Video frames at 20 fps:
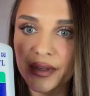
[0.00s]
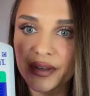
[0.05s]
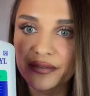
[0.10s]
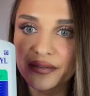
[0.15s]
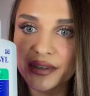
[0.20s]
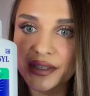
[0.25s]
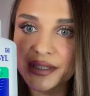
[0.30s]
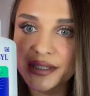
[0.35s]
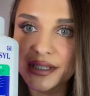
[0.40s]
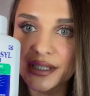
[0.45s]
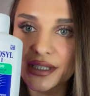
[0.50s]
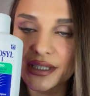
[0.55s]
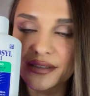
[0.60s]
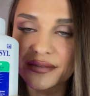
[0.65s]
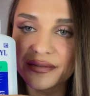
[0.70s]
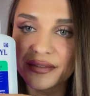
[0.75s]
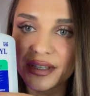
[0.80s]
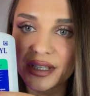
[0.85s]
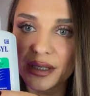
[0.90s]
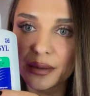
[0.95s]
This is
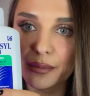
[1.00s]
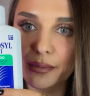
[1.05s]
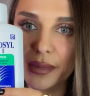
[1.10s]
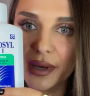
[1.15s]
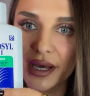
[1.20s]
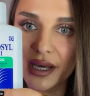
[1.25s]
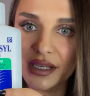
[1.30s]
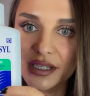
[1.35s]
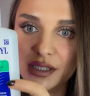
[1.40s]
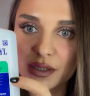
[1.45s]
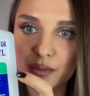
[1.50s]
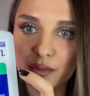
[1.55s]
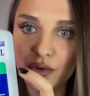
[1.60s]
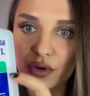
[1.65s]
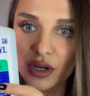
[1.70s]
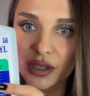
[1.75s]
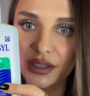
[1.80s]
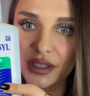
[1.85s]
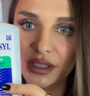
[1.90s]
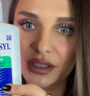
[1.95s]
the best
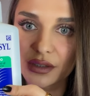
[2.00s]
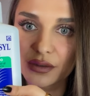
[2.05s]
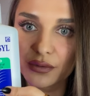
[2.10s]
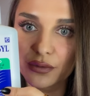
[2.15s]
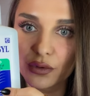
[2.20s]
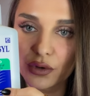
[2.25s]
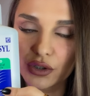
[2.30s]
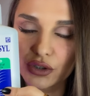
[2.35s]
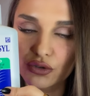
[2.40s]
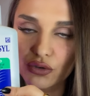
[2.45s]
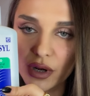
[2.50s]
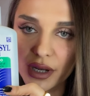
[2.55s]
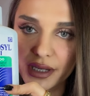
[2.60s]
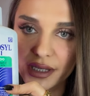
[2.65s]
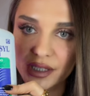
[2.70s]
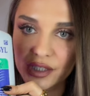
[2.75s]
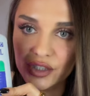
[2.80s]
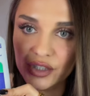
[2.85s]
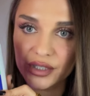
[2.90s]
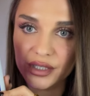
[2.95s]
product for dry
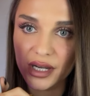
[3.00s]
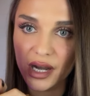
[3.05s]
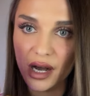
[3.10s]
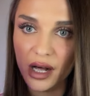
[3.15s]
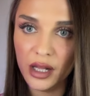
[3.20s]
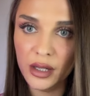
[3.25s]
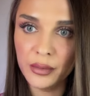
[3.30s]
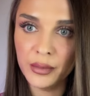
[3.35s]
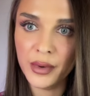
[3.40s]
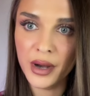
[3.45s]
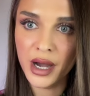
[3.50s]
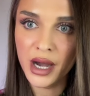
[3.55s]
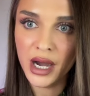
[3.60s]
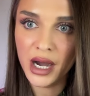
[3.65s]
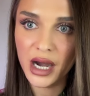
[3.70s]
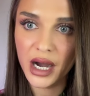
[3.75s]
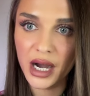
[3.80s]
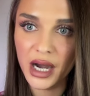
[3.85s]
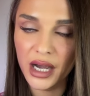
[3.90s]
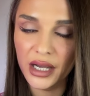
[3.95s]
itchy scalp.
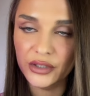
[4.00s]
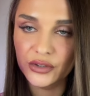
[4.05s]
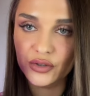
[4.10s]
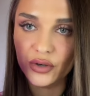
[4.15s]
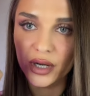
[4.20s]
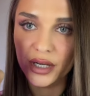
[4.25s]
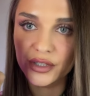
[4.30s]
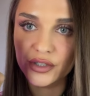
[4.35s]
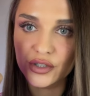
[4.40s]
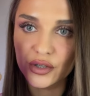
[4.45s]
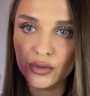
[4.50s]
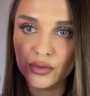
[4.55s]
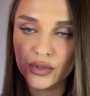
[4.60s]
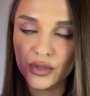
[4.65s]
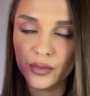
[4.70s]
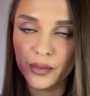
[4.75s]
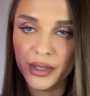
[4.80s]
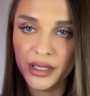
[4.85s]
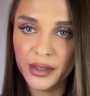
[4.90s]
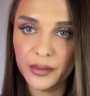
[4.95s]
I tried so
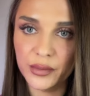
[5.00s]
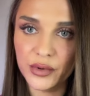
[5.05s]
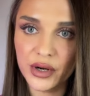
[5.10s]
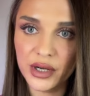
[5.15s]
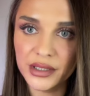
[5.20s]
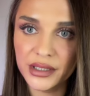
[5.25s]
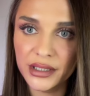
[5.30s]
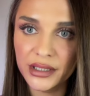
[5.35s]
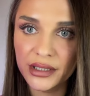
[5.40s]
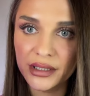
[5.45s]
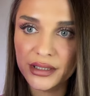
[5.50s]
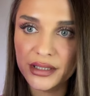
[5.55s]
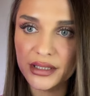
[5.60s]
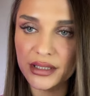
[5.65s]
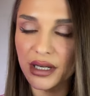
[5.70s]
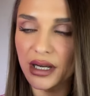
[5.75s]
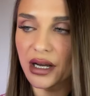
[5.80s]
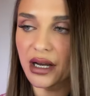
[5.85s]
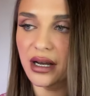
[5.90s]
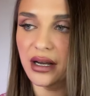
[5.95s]
many products.
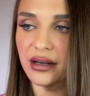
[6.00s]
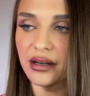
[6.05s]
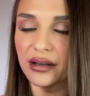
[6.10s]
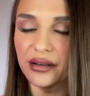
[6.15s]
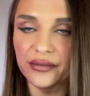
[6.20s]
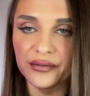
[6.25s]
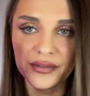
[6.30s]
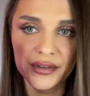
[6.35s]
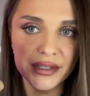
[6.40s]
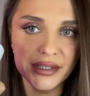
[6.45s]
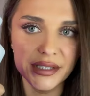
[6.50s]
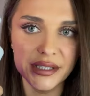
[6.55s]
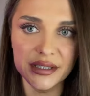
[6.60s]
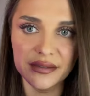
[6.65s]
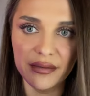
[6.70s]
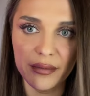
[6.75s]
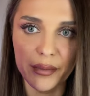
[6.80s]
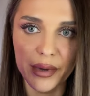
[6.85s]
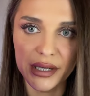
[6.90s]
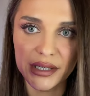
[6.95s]
This is
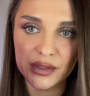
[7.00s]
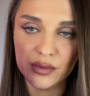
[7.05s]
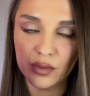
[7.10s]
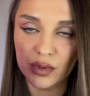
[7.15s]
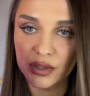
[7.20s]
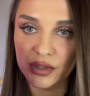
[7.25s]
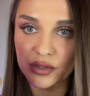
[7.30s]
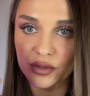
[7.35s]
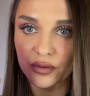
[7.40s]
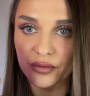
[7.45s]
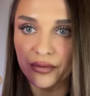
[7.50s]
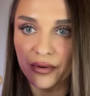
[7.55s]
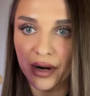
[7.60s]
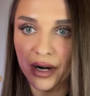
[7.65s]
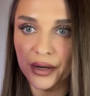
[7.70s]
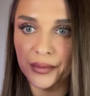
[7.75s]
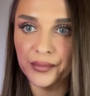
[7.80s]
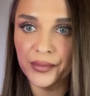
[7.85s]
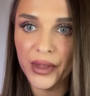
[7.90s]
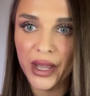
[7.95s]
the best one so
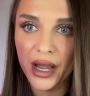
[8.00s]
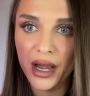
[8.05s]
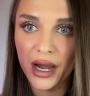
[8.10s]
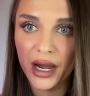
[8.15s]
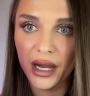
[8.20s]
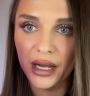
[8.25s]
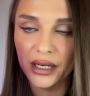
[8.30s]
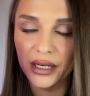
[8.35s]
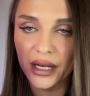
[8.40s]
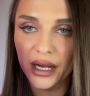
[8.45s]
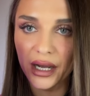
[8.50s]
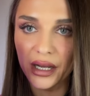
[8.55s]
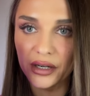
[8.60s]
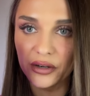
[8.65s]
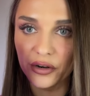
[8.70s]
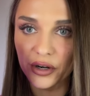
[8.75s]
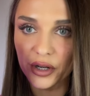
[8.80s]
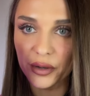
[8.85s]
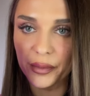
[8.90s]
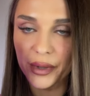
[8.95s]
far. Highly, highly
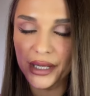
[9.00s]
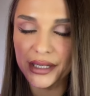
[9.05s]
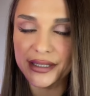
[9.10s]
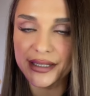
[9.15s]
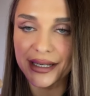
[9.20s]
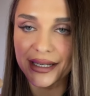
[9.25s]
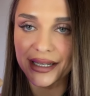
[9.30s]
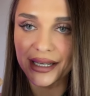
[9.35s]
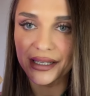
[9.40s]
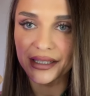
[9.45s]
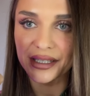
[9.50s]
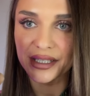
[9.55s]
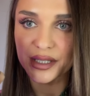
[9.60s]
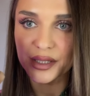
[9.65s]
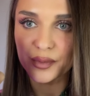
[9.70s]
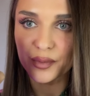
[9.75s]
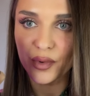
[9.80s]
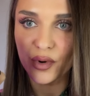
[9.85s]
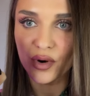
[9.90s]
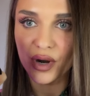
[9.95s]
recommend. Again, I
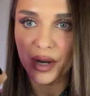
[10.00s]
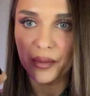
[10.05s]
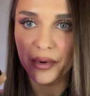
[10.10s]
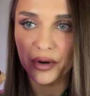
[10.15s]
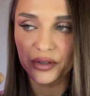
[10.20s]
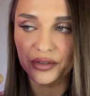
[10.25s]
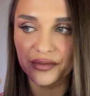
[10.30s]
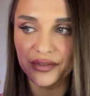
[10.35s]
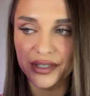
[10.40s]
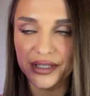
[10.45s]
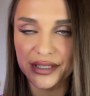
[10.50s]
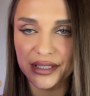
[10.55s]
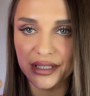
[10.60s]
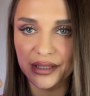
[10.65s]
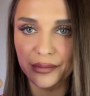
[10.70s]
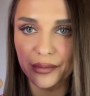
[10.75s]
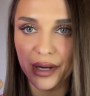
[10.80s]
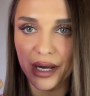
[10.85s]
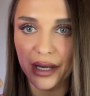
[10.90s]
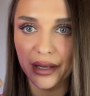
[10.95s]
spoke about this
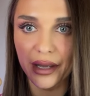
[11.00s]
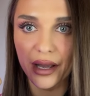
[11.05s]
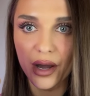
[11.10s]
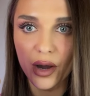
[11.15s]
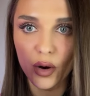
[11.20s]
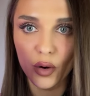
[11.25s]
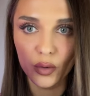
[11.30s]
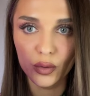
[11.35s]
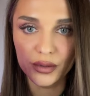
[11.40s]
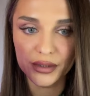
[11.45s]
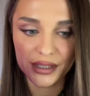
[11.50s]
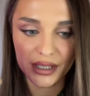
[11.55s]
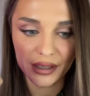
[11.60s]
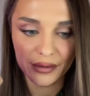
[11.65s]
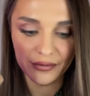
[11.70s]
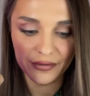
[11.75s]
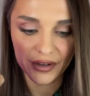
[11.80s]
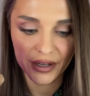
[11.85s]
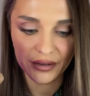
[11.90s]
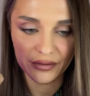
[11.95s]
in my
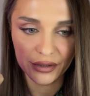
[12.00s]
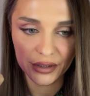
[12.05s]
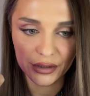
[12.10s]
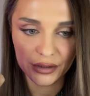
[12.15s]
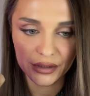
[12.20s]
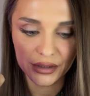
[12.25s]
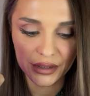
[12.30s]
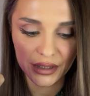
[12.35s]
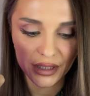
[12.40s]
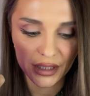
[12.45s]
all-time favorite